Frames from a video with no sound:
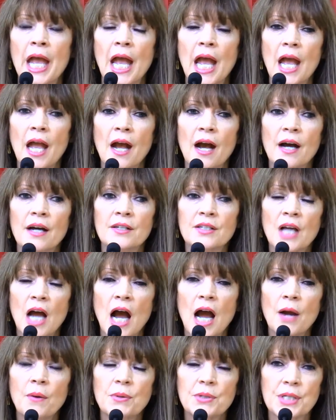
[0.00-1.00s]
and
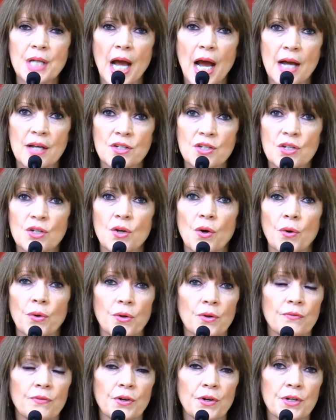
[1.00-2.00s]
I was asked to go to
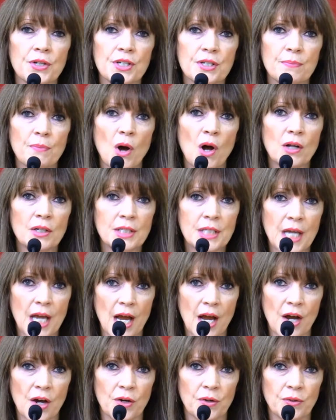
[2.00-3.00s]
a very small
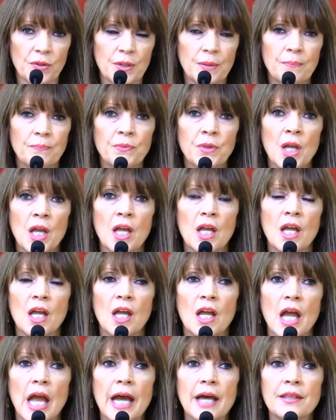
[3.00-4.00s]
town
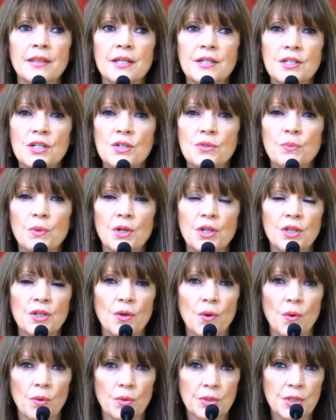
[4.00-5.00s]
and this is one of the
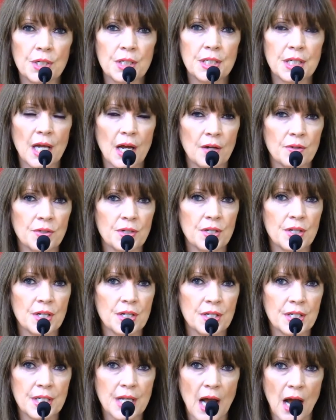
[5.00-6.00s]
oldest towns in the
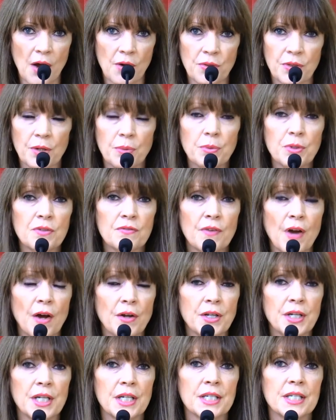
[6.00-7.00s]
South. It was
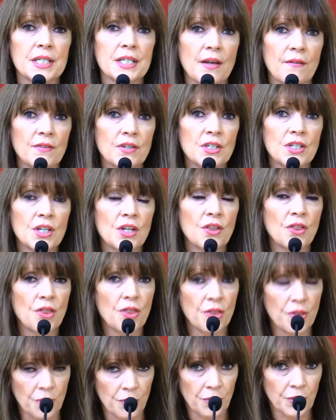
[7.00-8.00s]
founded in
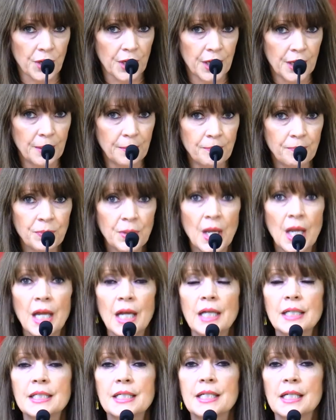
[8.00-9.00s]
1730.
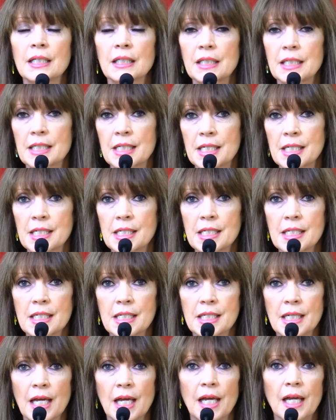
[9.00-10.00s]
It still exists
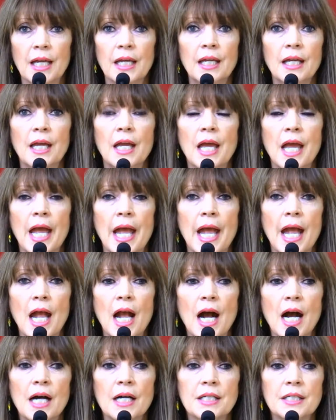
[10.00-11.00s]
today.
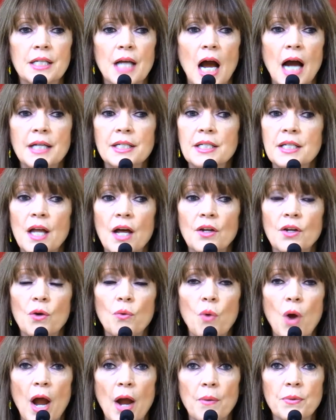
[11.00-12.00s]
And I did not know
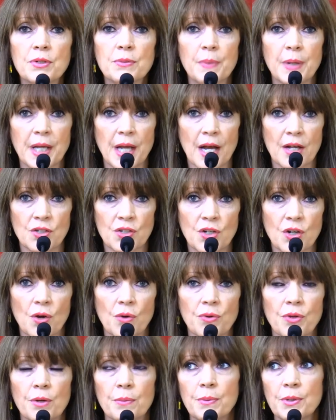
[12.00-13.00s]
why I was being asked to go
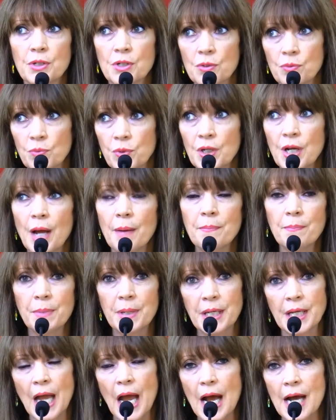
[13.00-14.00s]
there, but when I'm
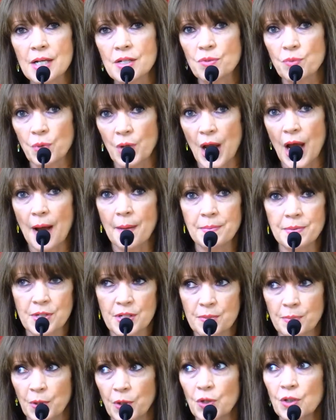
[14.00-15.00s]
being asked what happens,
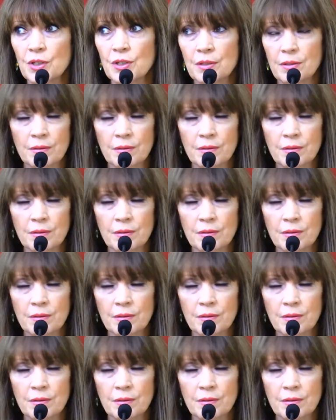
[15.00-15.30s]
Spirit